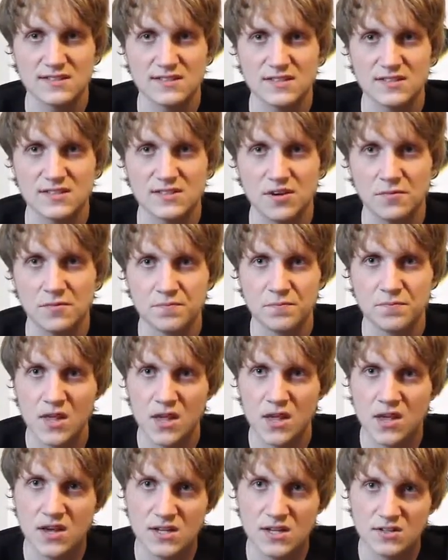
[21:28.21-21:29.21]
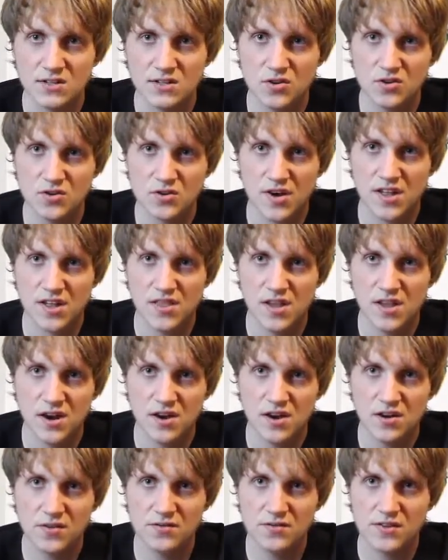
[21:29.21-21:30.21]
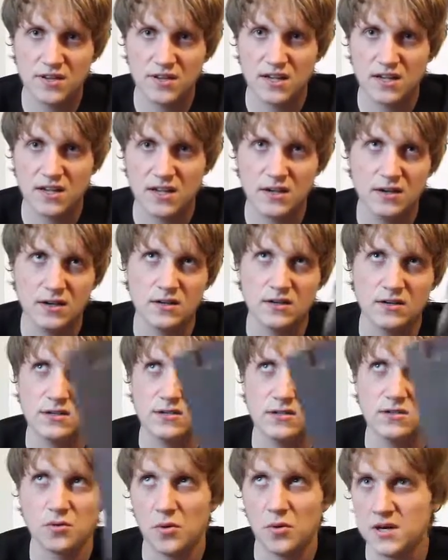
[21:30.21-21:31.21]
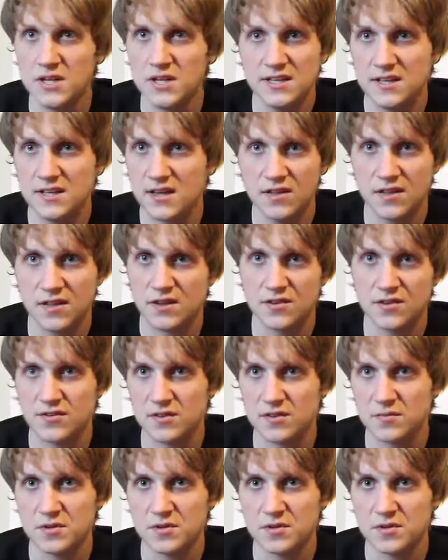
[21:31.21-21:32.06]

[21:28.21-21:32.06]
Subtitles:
So Star Trek there, it was like 20, I think, or something.